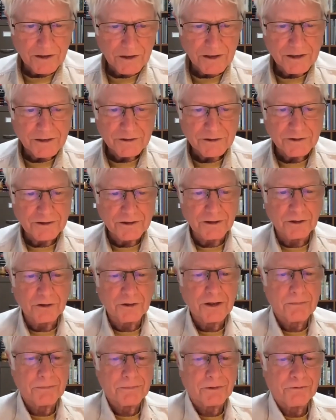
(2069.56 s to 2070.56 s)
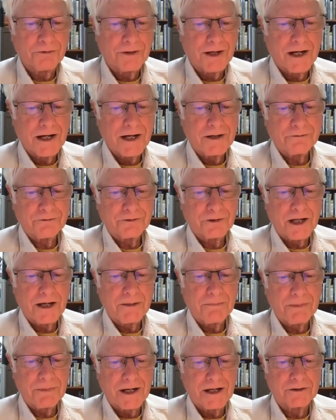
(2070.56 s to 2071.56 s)
skill number five fly
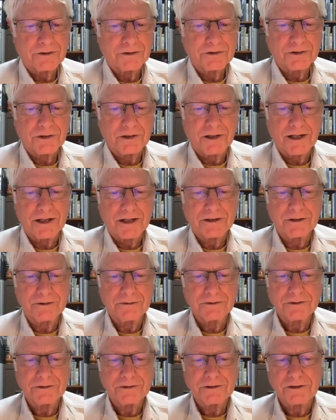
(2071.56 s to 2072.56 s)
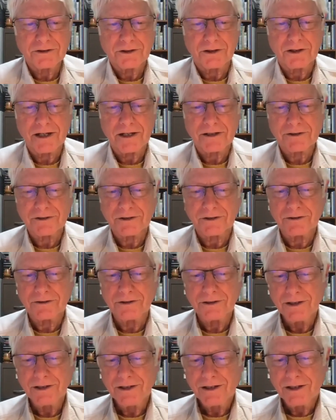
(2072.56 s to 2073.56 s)
pattern selective selection
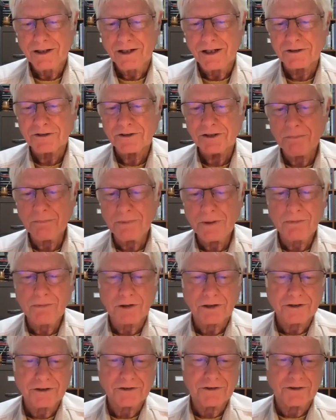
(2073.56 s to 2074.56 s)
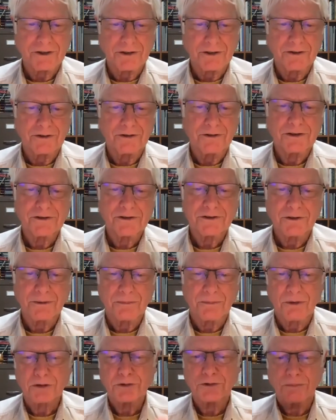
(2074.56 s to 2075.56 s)
uh, some people consider this the
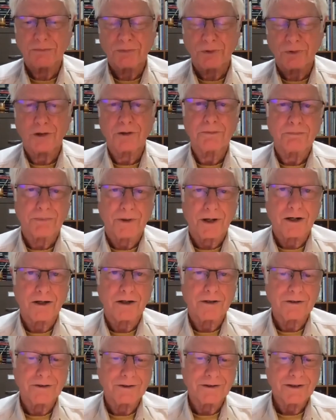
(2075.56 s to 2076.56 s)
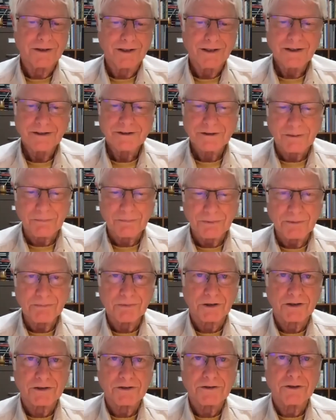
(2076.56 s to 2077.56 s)
most important part some
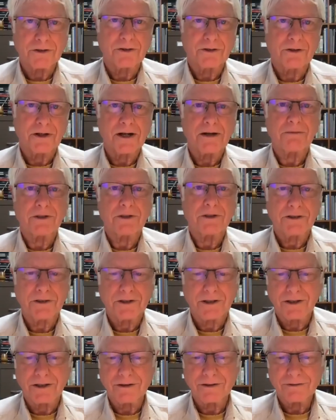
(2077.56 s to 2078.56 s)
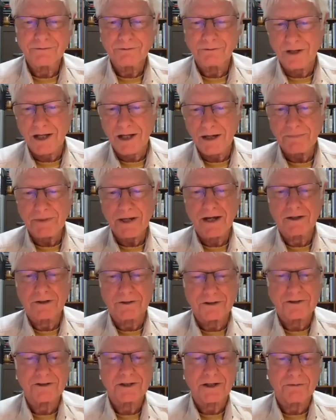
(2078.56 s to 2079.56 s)
people consider it everything. Fly
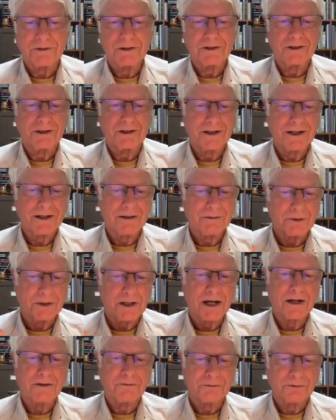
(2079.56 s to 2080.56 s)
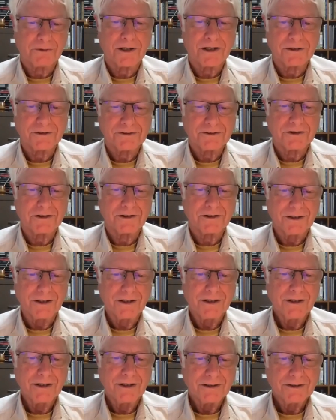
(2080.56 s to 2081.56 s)
pattern is everything. I have a lot of friends that
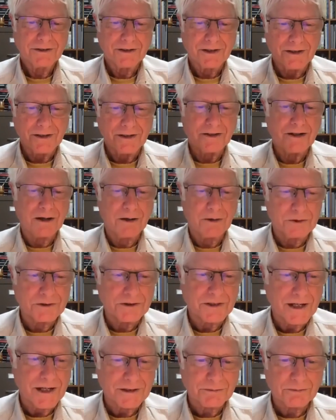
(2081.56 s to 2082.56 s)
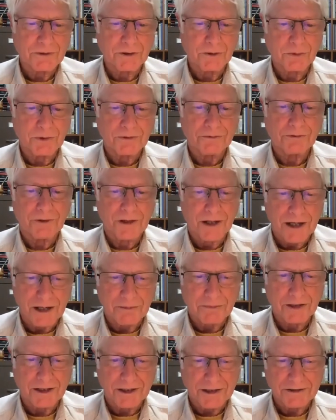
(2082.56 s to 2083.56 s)
they, always ask me, what fly
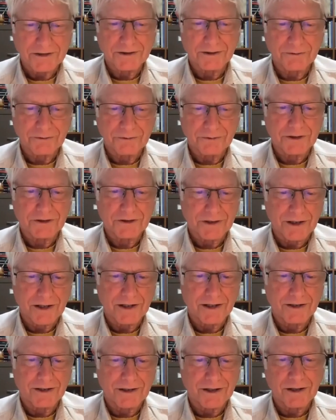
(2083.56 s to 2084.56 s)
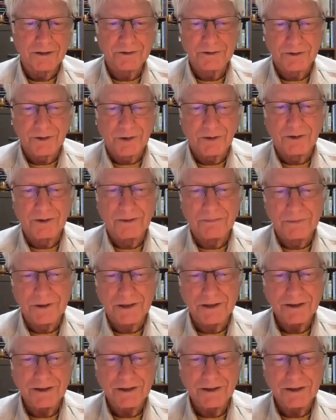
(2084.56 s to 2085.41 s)
am I catching fish on? And I'll show them, but